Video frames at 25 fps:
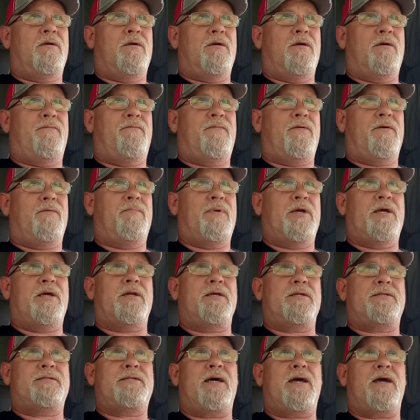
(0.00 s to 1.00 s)
If you're being
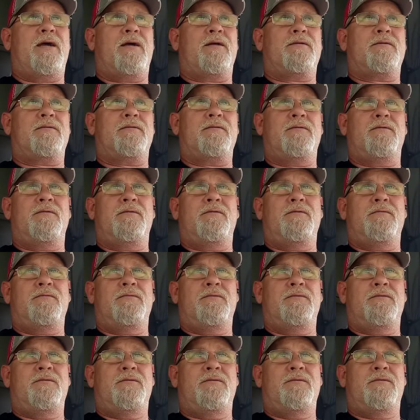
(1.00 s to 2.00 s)
attacked,
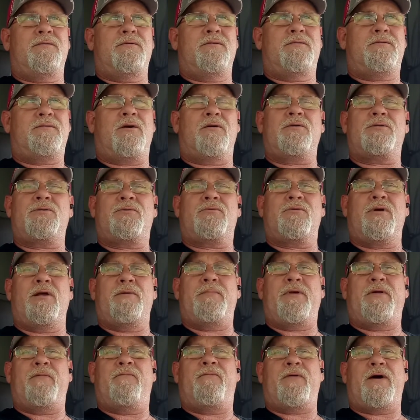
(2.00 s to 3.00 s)
start
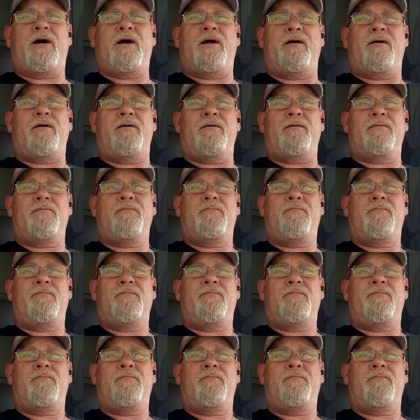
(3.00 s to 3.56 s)
screaming fire.